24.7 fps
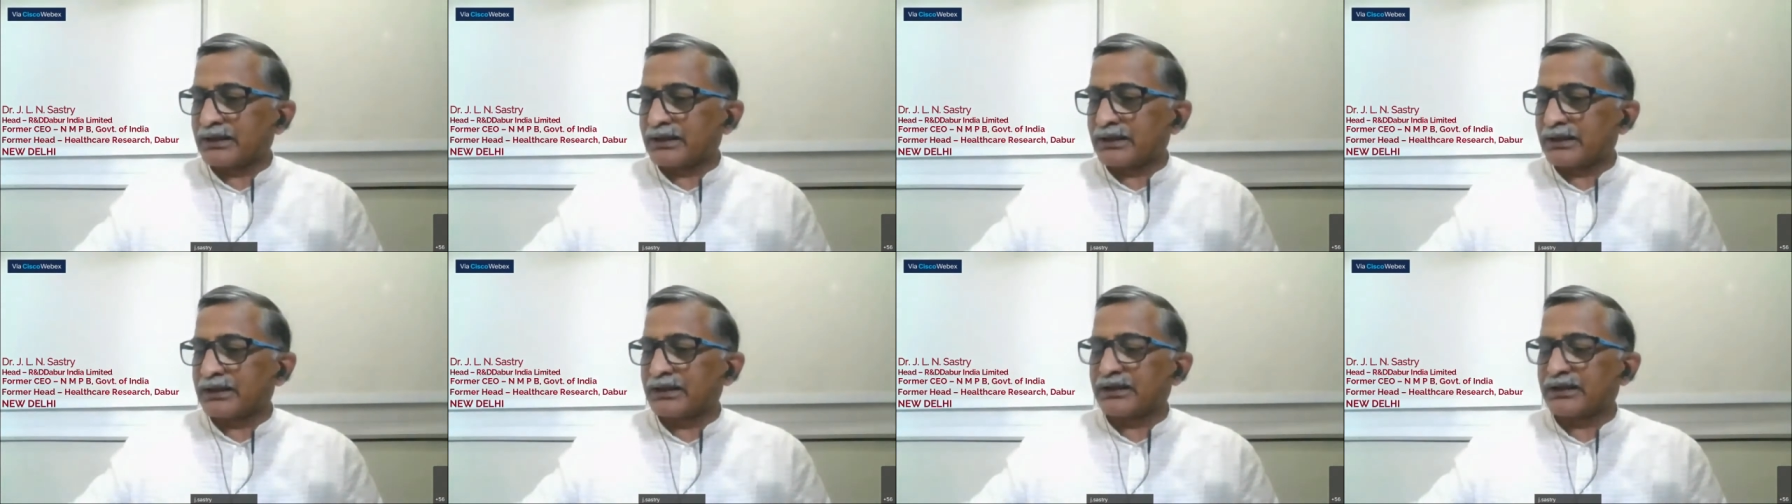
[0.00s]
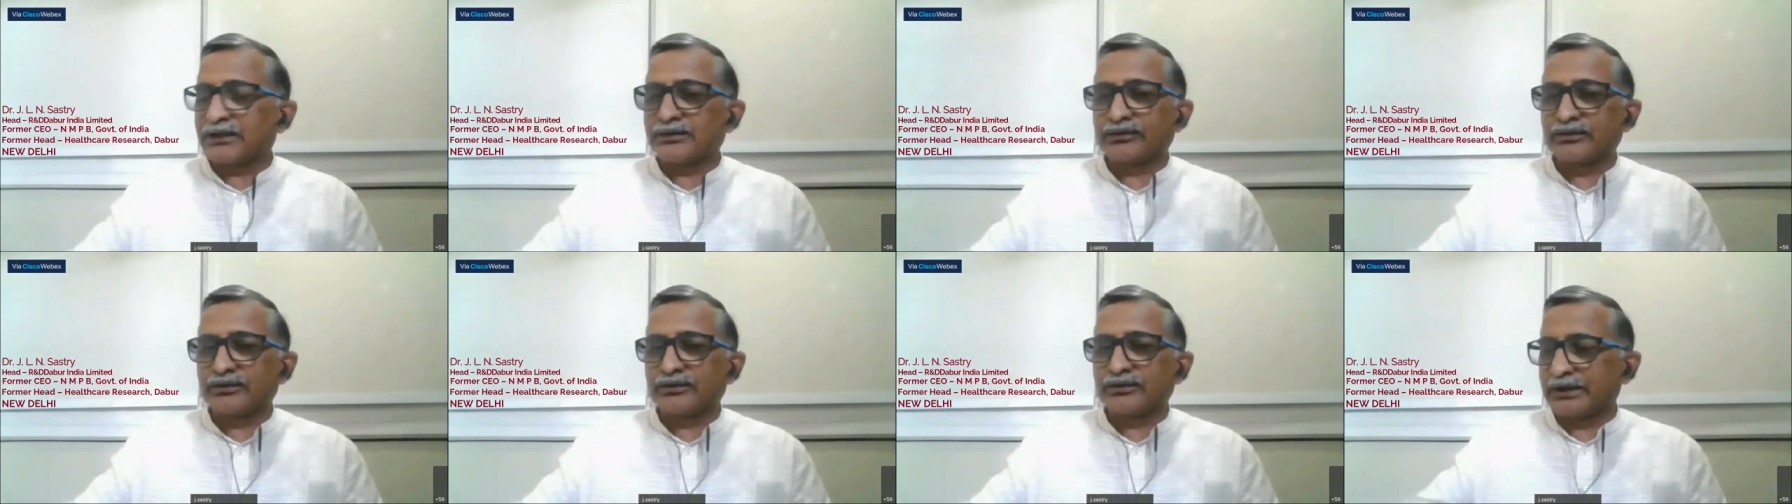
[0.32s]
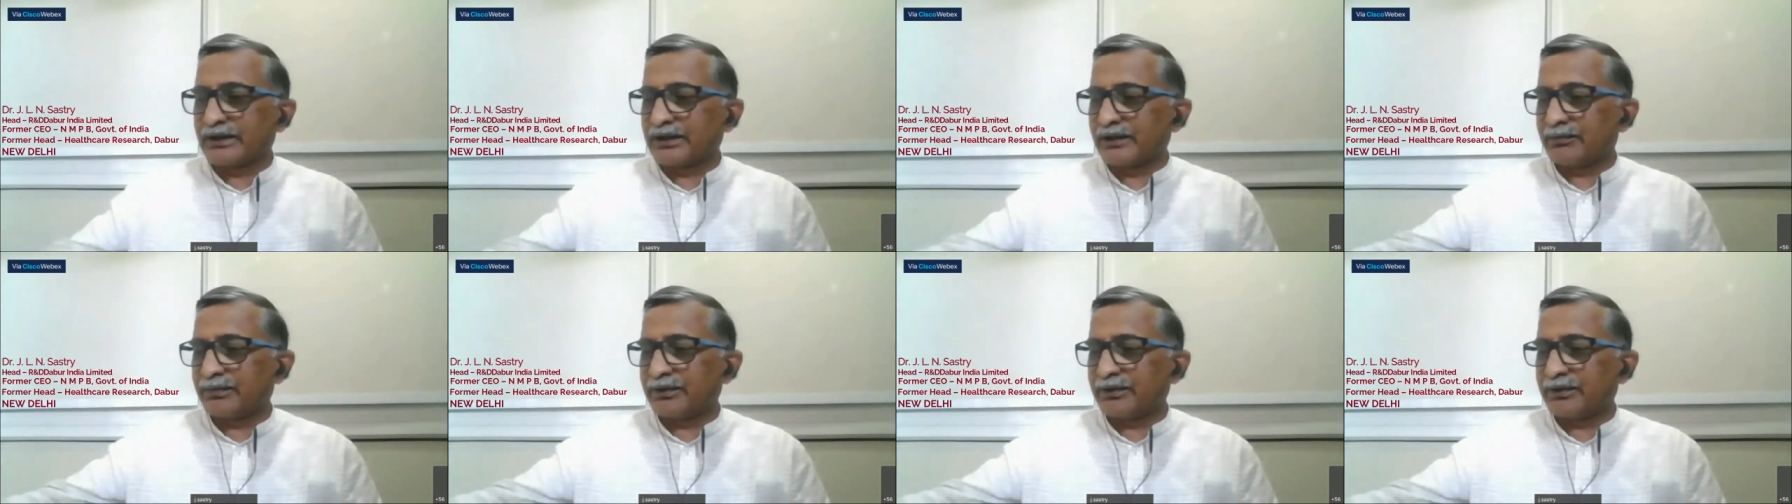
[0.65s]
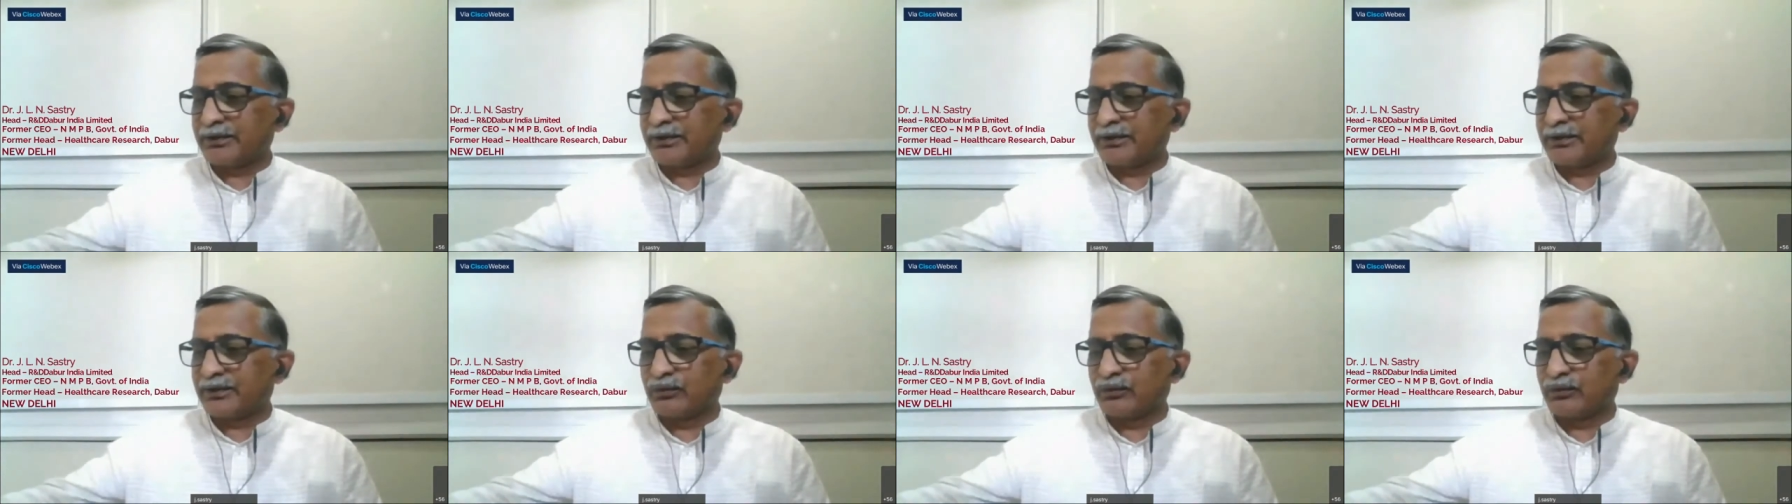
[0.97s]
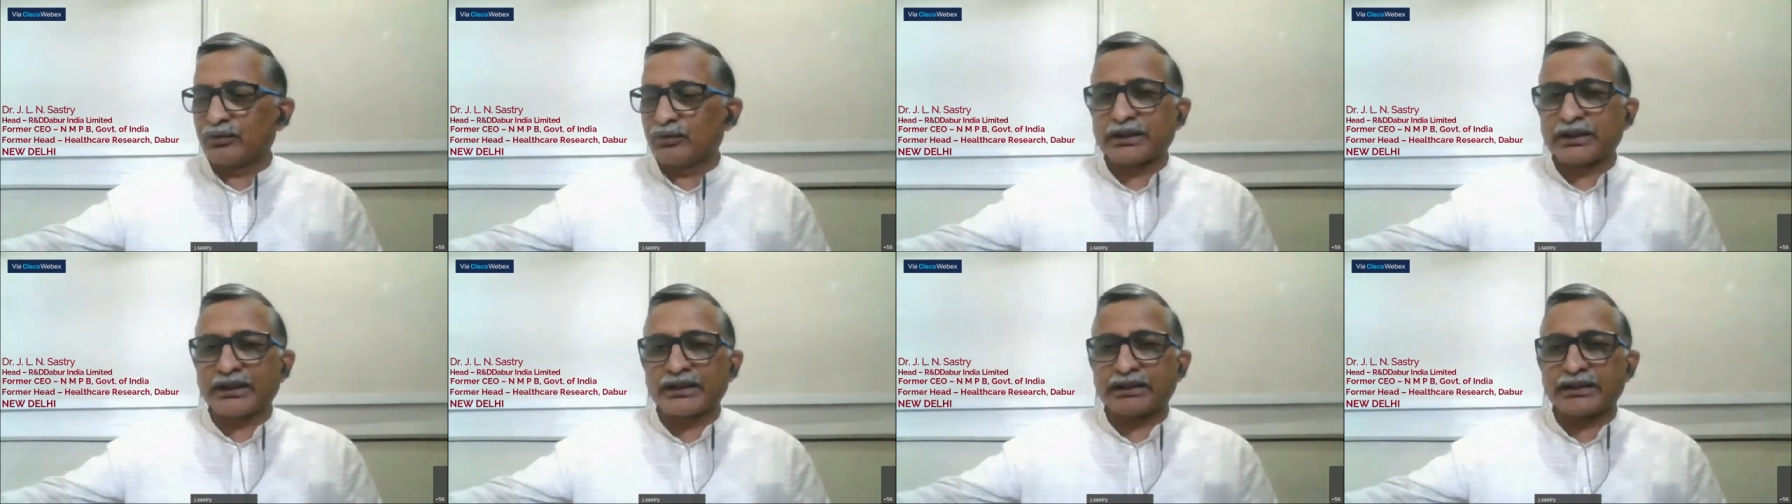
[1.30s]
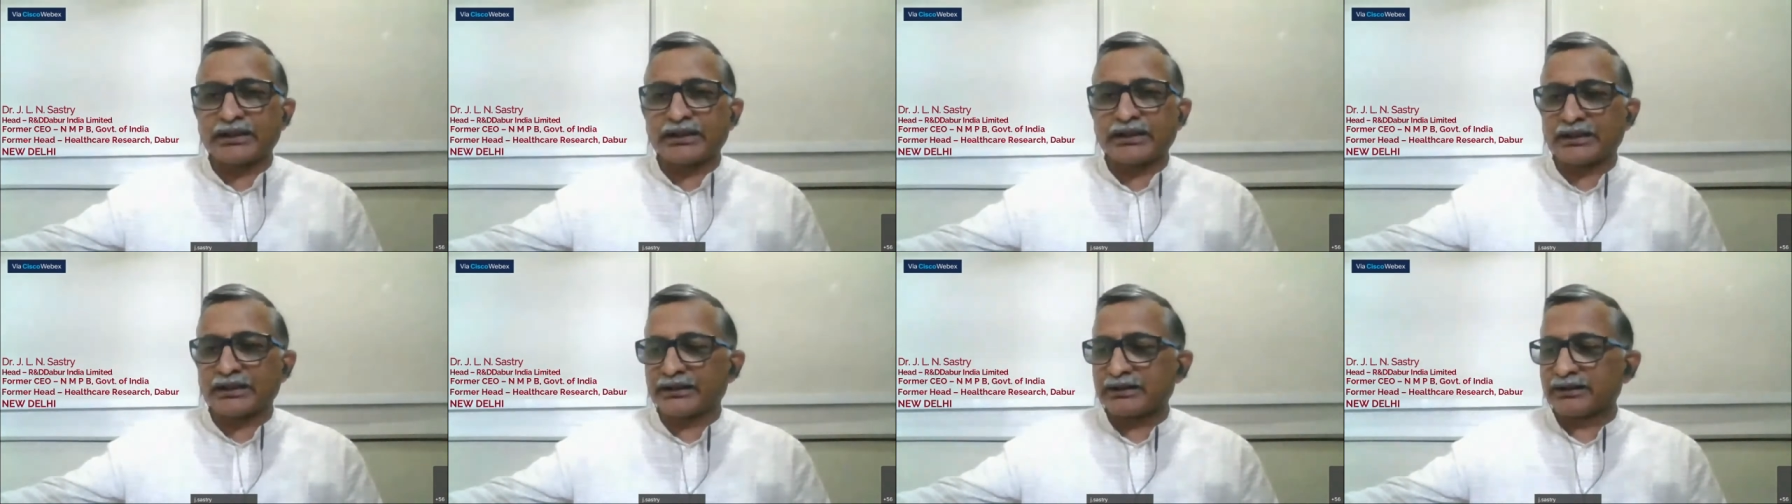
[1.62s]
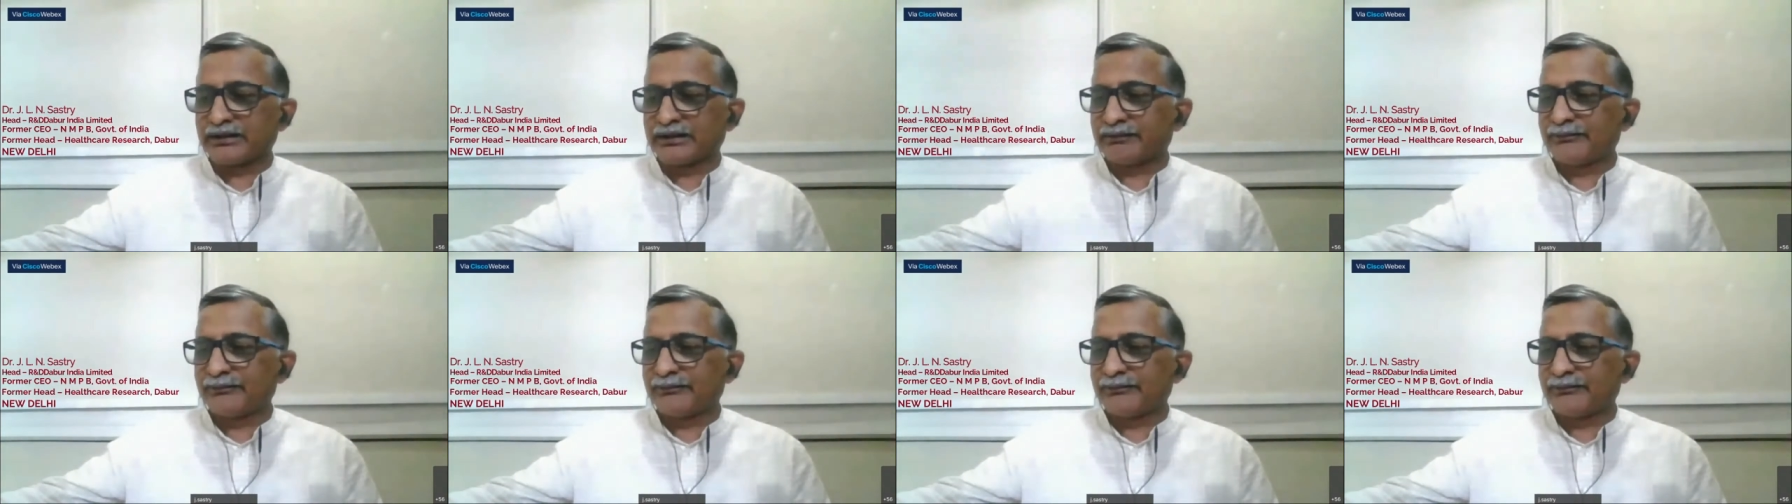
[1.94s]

uh, endp to look at it